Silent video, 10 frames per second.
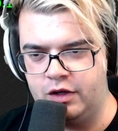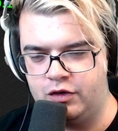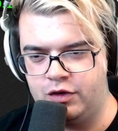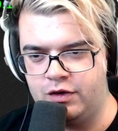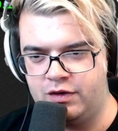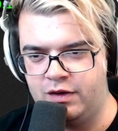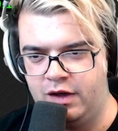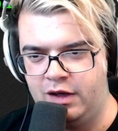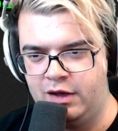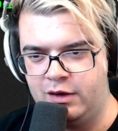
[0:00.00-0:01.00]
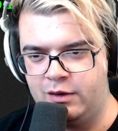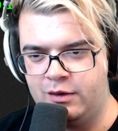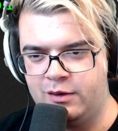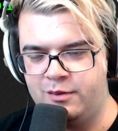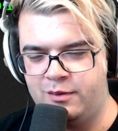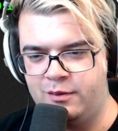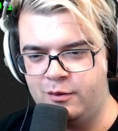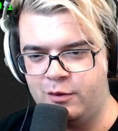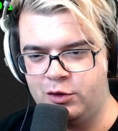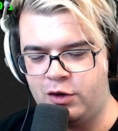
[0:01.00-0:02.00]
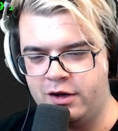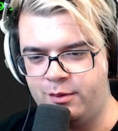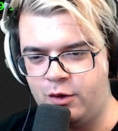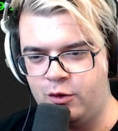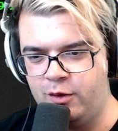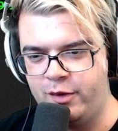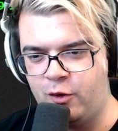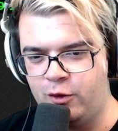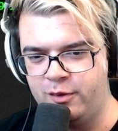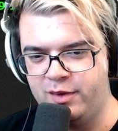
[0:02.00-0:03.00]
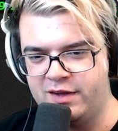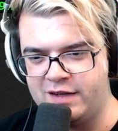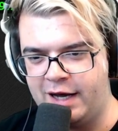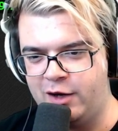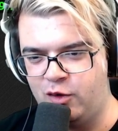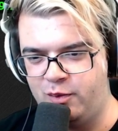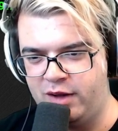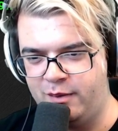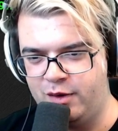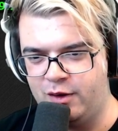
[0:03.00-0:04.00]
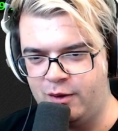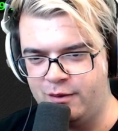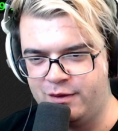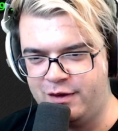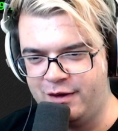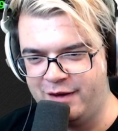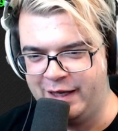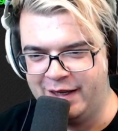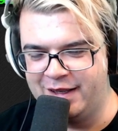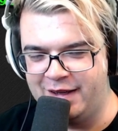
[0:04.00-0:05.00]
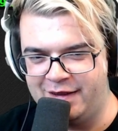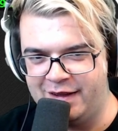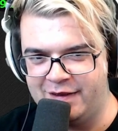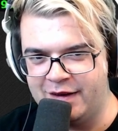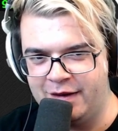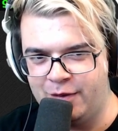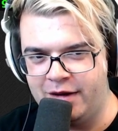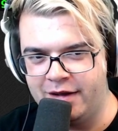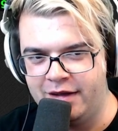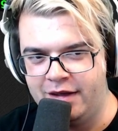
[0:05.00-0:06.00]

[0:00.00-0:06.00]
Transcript: He's just we're talking about Norman Hold'em because I don't play PLO, so that's kind of why.